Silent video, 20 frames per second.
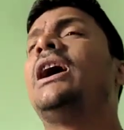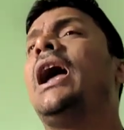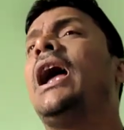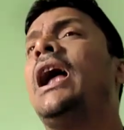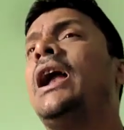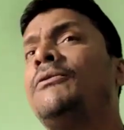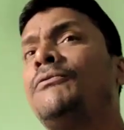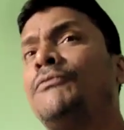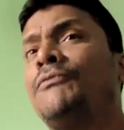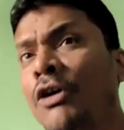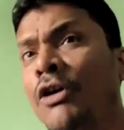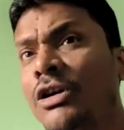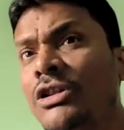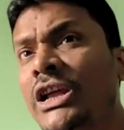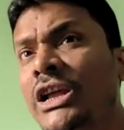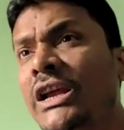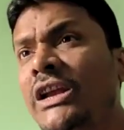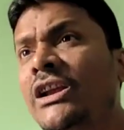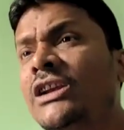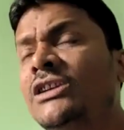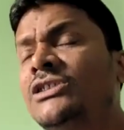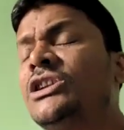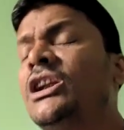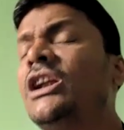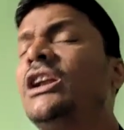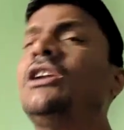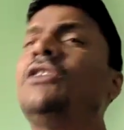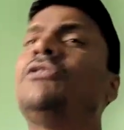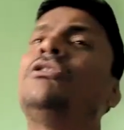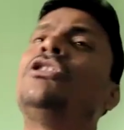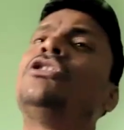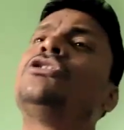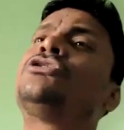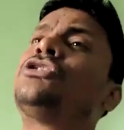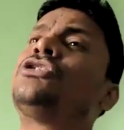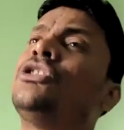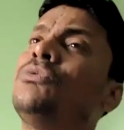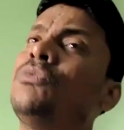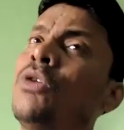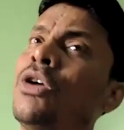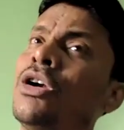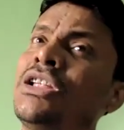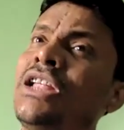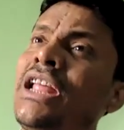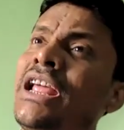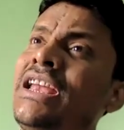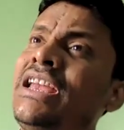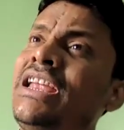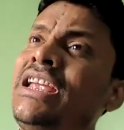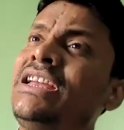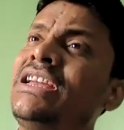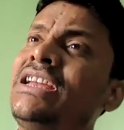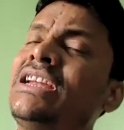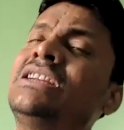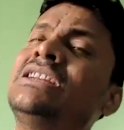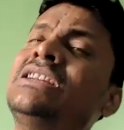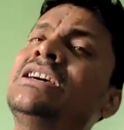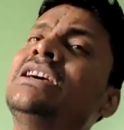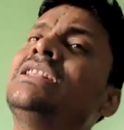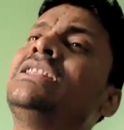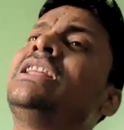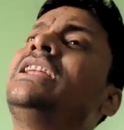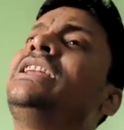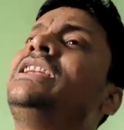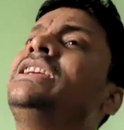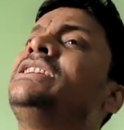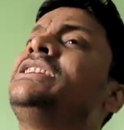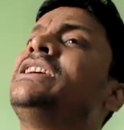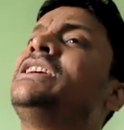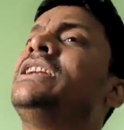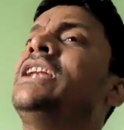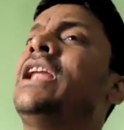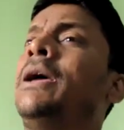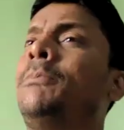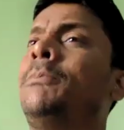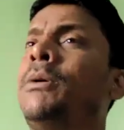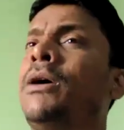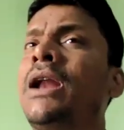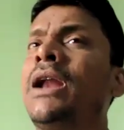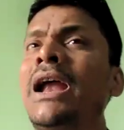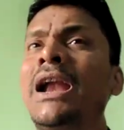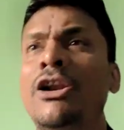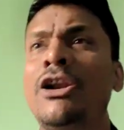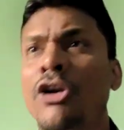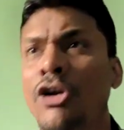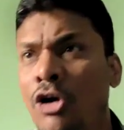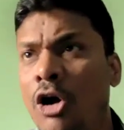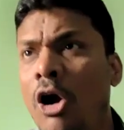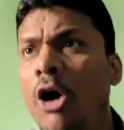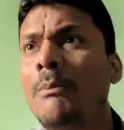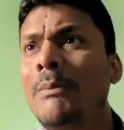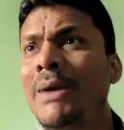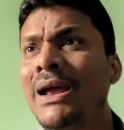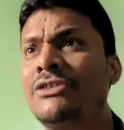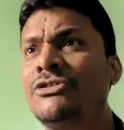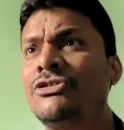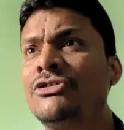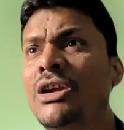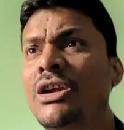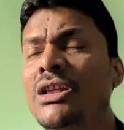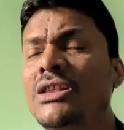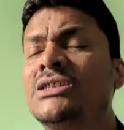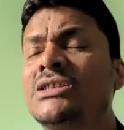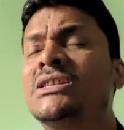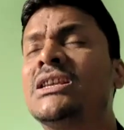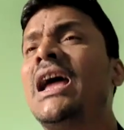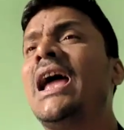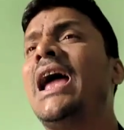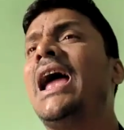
And for the industrial revolution, what they needed labor and raw materials.